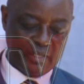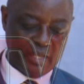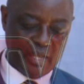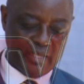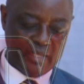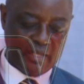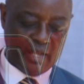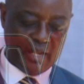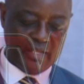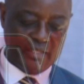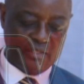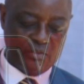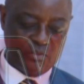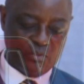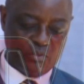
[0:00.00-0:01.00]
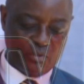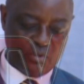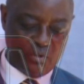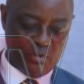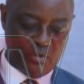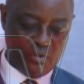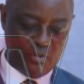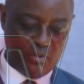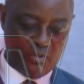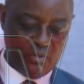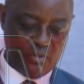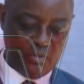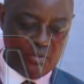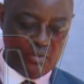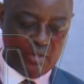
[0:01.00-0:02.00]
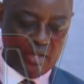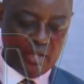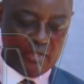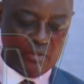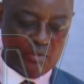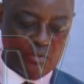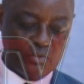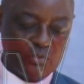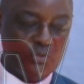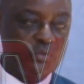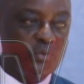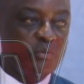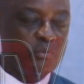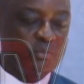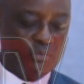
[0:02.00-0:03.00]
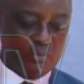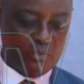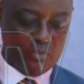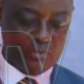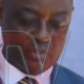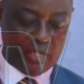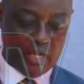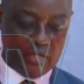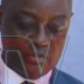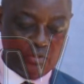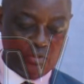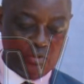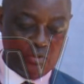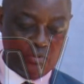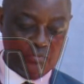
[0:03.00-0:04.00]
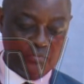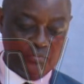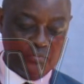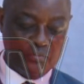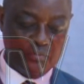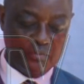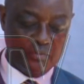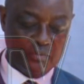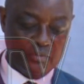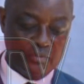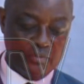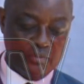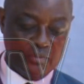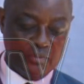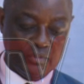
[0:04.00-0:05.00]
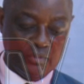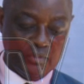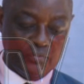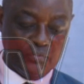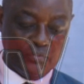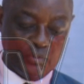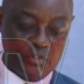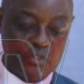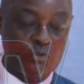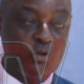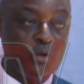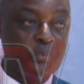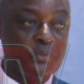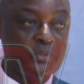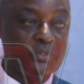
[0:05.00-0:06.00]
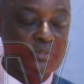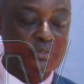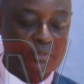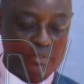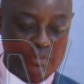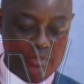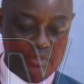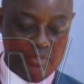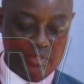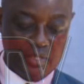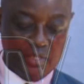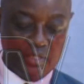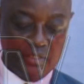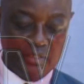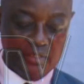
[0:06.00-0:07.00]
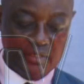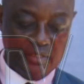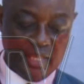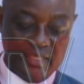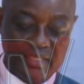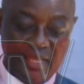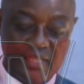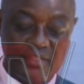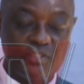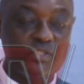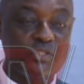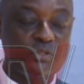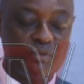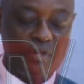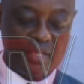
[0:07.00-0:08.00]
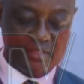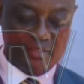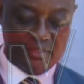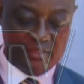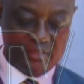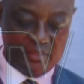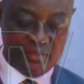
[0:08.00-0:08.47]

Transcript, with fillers: are encouraged to grow and consume horticultural fruit crops such as citrus,